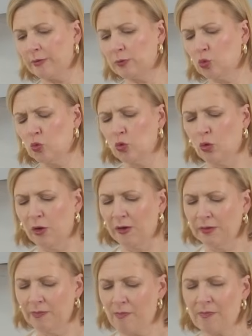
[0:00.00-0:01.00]
Ooh,
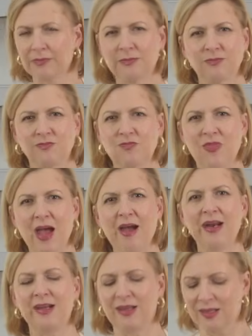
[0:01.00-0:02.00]

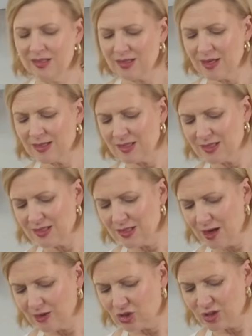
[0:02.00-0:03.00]
that is
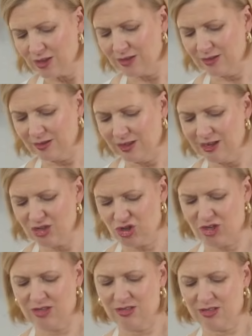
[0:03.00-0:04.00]
such a
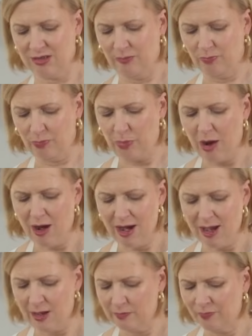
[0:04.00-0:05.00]
delicious
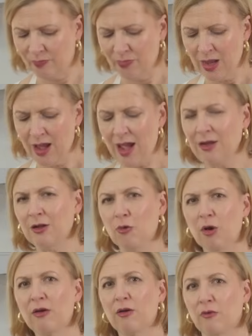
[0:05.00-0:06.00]
pie. And you know
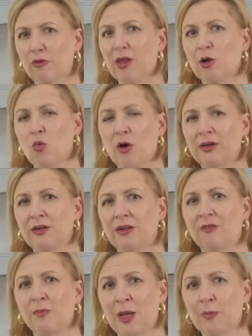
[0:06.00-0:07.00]
what? For that
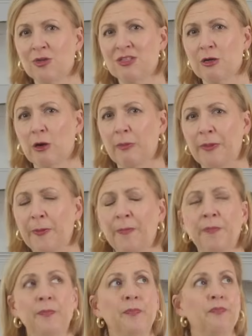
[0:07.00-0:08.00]
quantity of maple syrup,
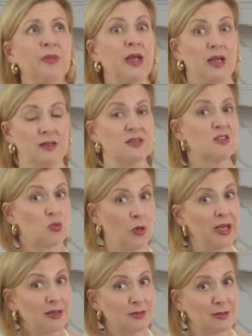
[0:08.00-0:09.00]
it's
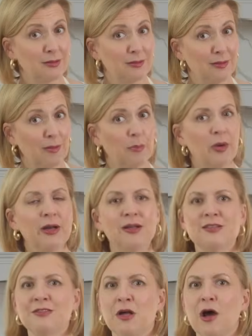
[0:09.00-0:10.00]
sweet, but
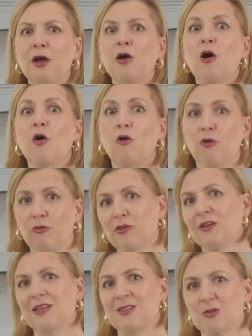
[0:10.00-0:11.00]
it's not
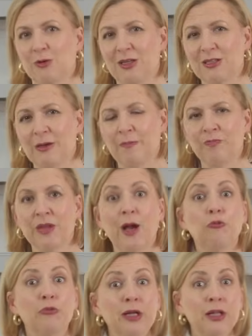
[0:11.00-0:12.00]
overly sweet. I
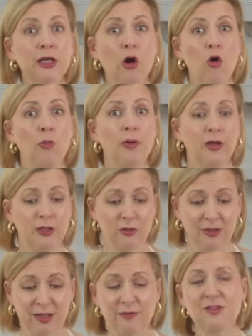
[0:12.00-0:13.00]
really hope
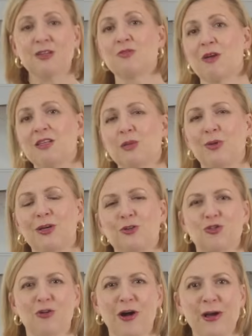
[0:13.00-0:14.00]
you'll give this recipe a
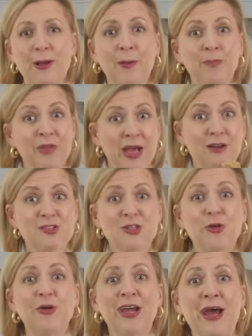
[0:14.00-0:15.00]
try, and I'll
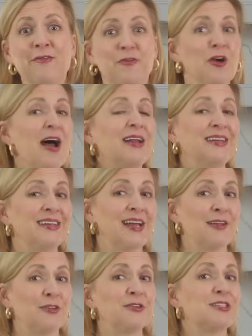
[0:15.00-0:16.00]
see you again for
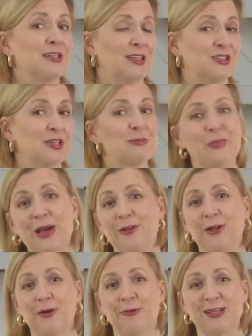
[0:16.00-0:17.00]
another delicious
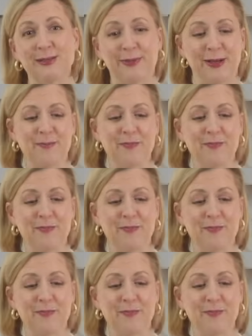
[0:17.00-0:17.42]
bake-along recipe.